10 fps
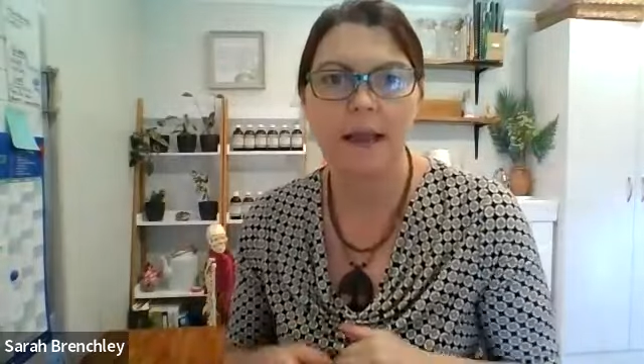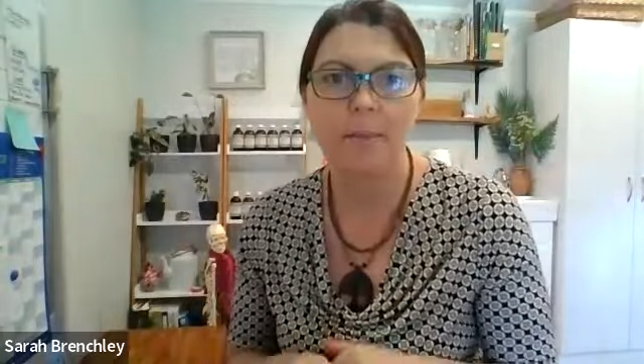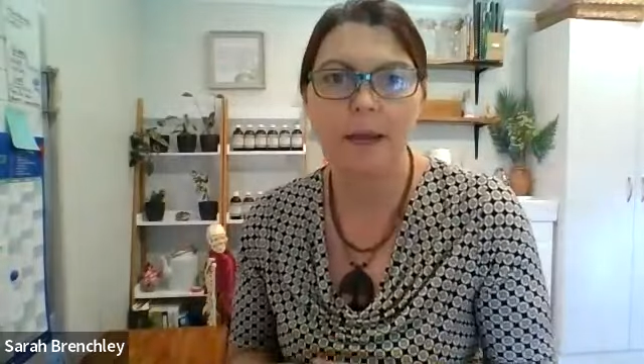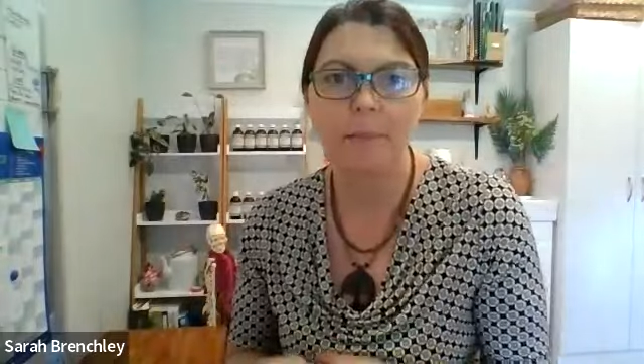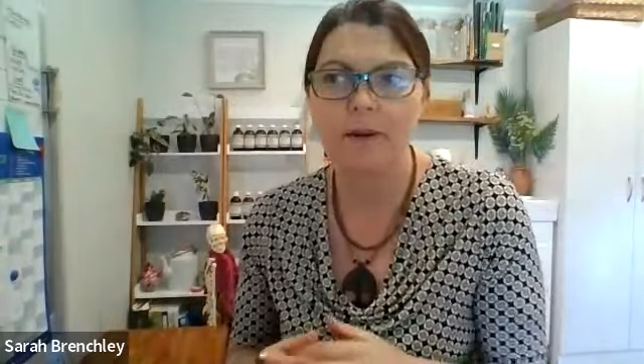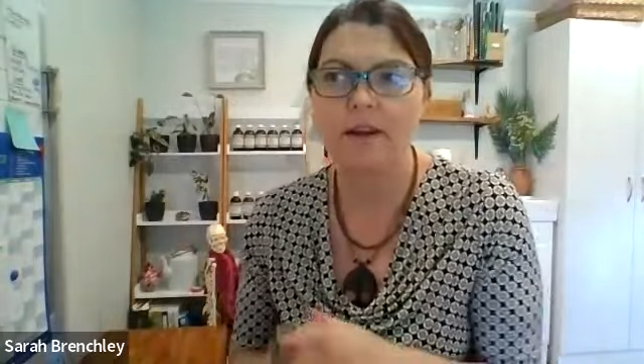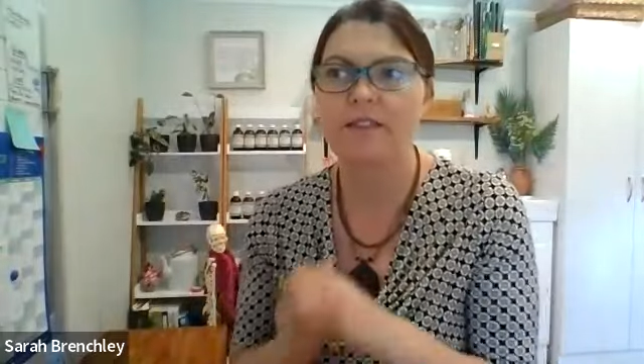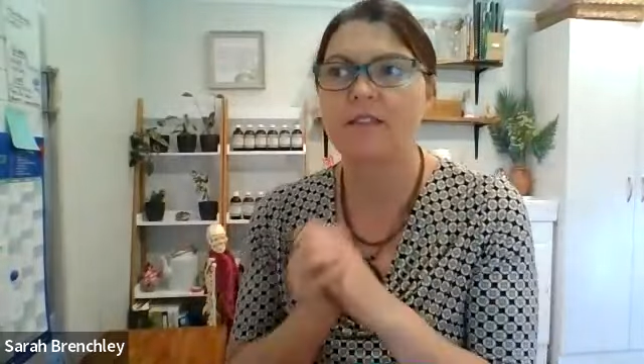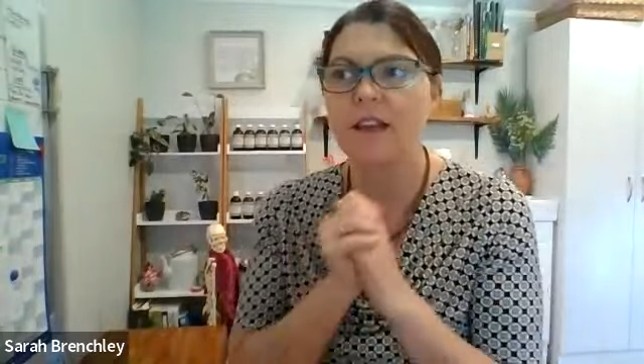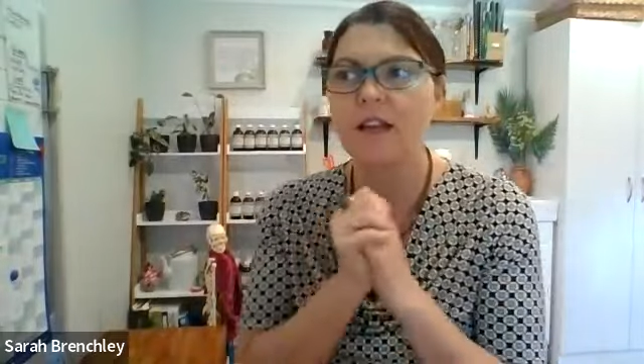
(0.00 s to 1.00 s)
and people I
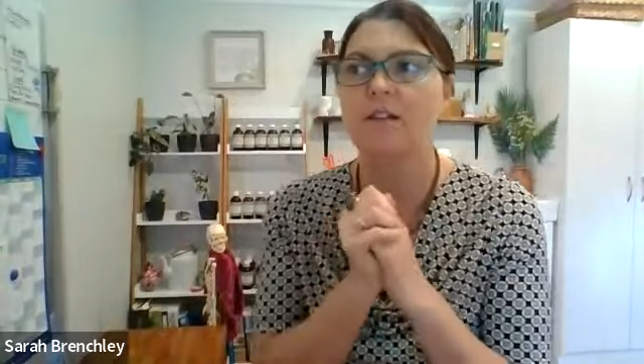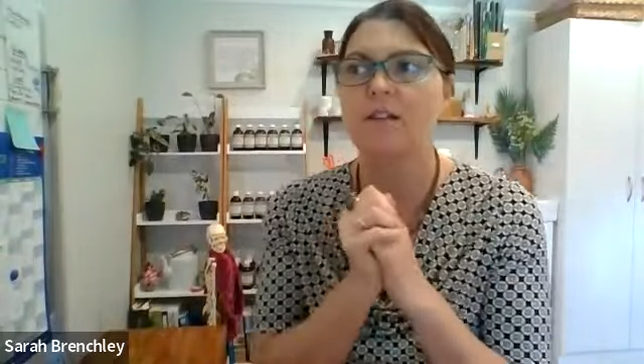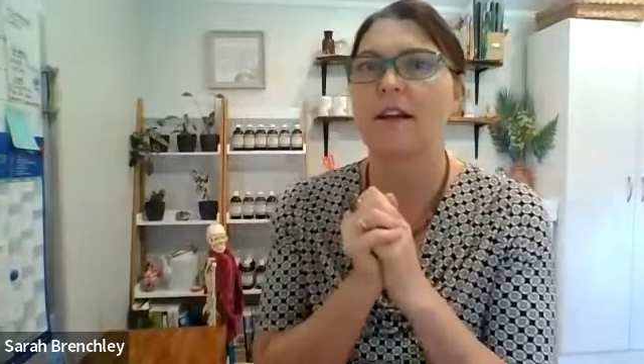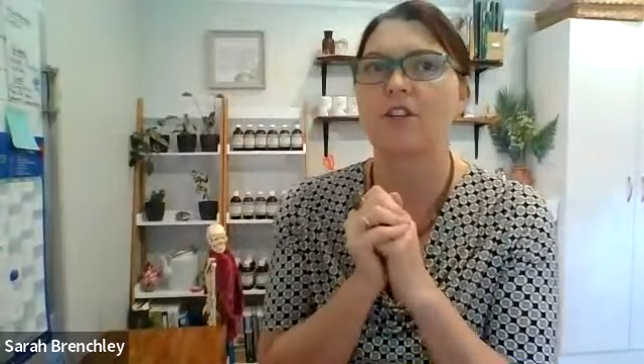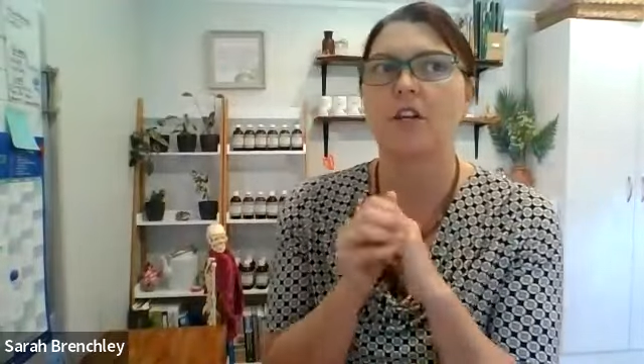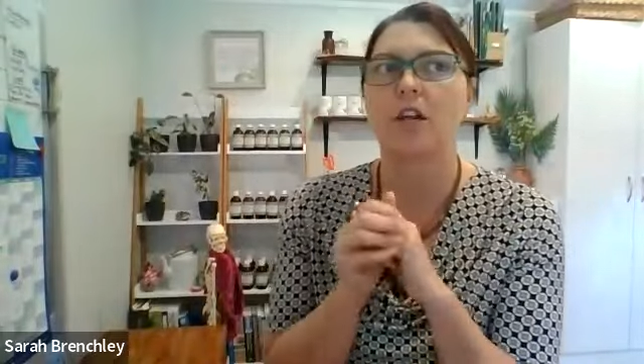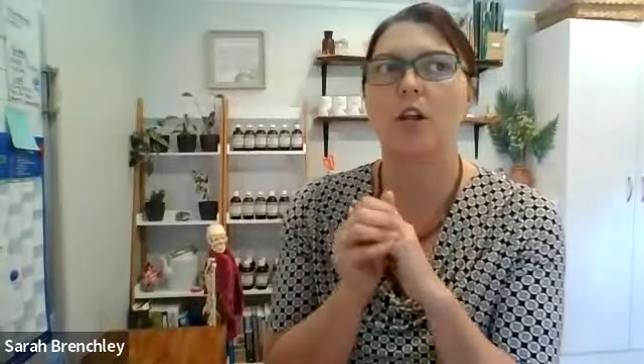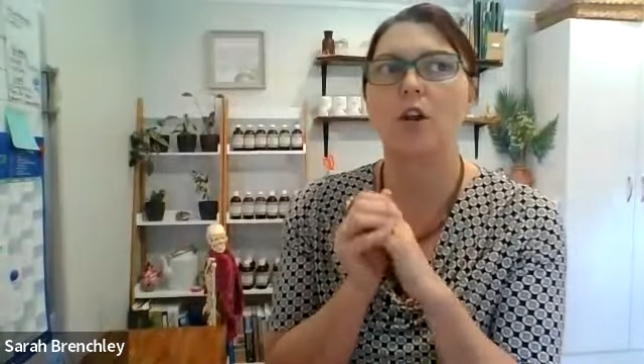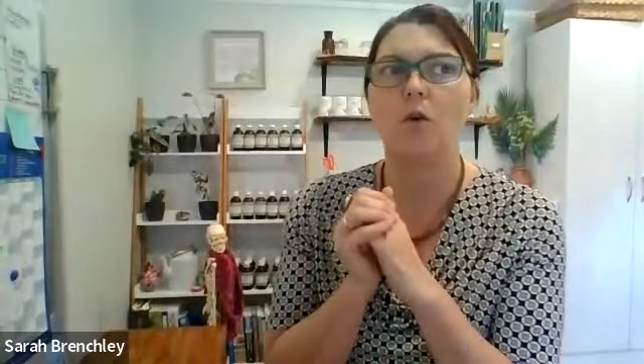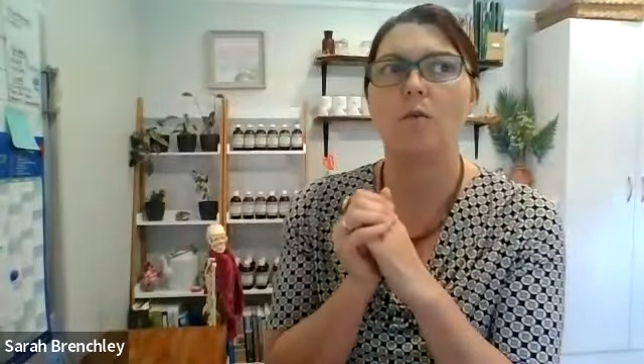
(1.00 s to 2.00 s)
think are actually a
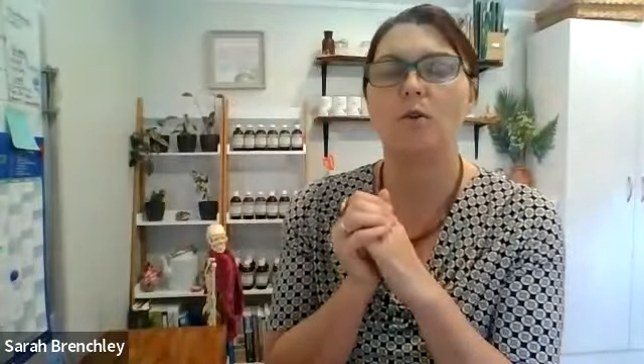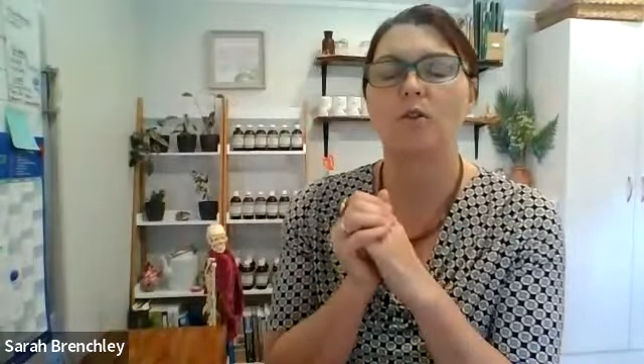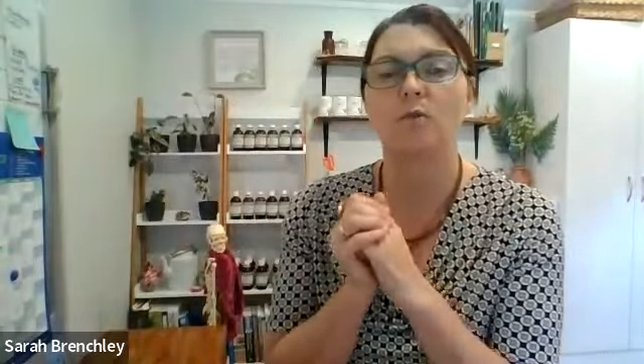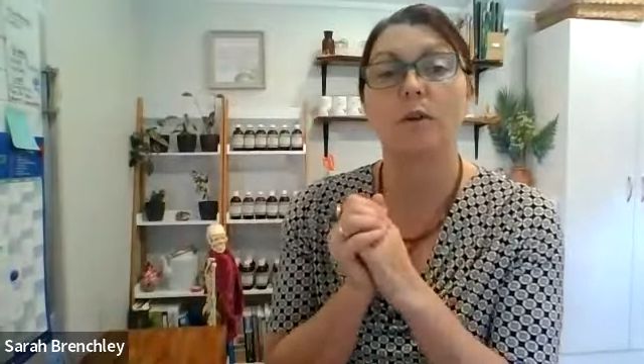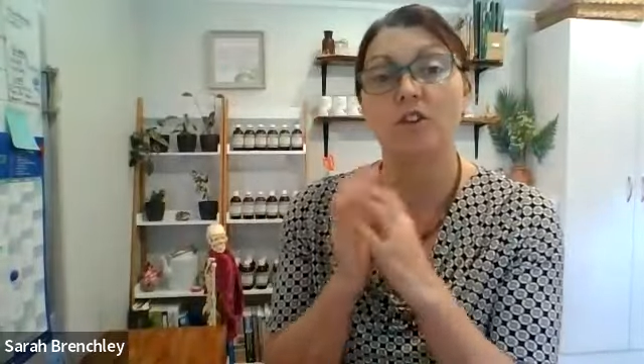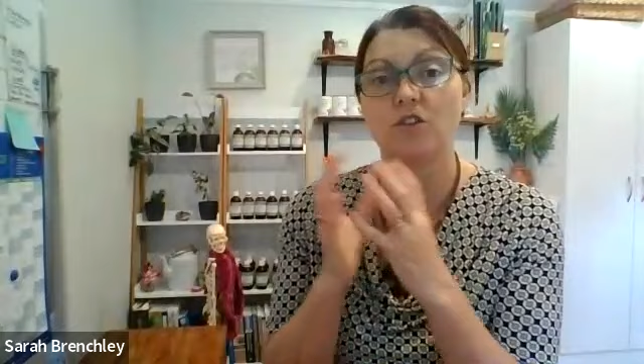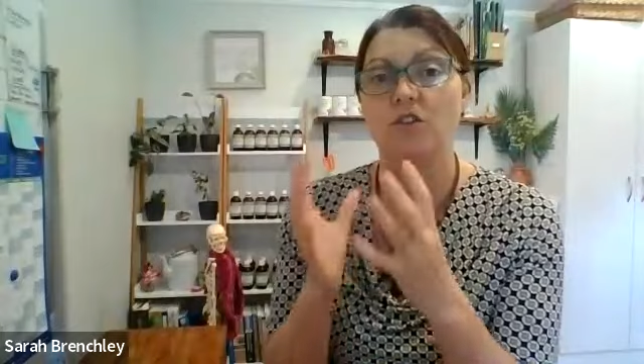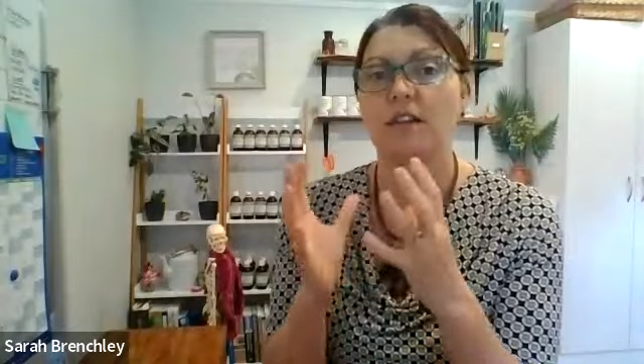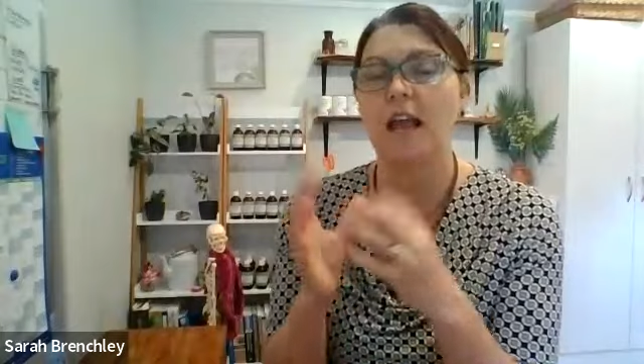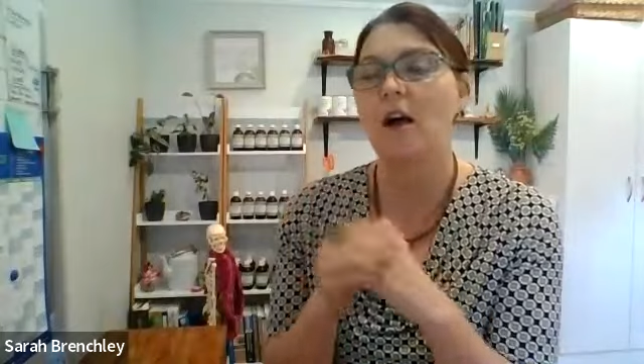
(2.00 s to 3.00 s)
lot more switched
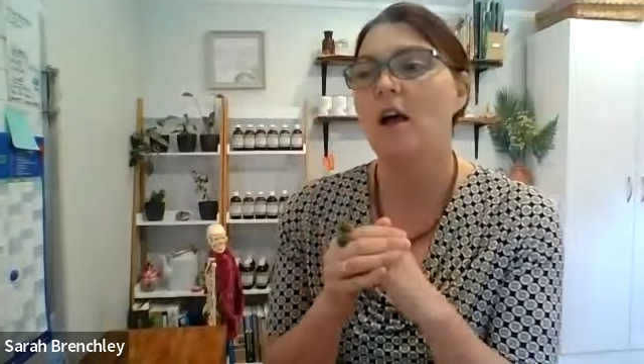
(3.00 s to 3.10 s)
on now.